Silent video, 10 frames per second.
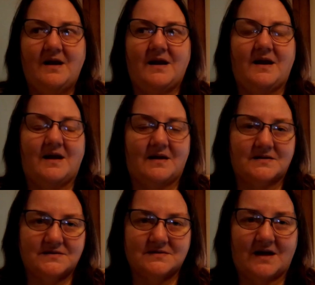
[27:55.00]

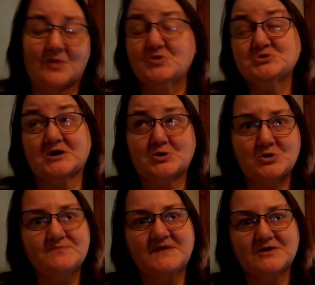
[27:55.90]
And I wish I could
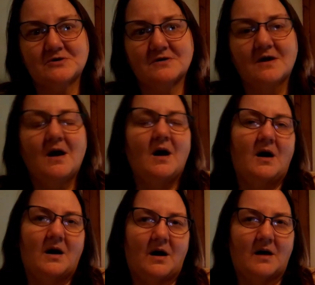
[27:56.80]
meet her,
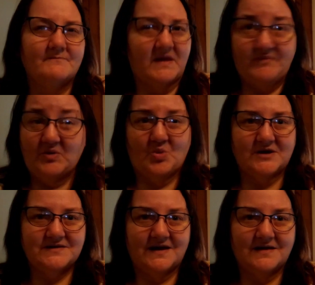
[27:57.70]
maybe one
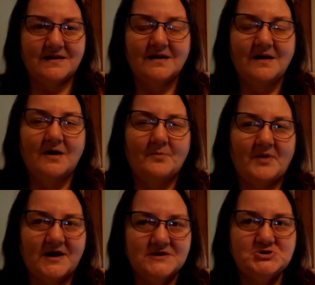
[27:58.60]
day,
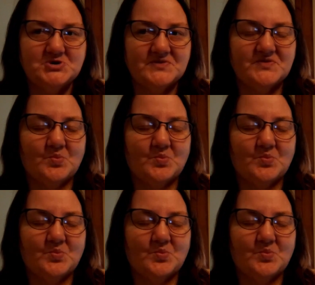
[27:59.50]
but just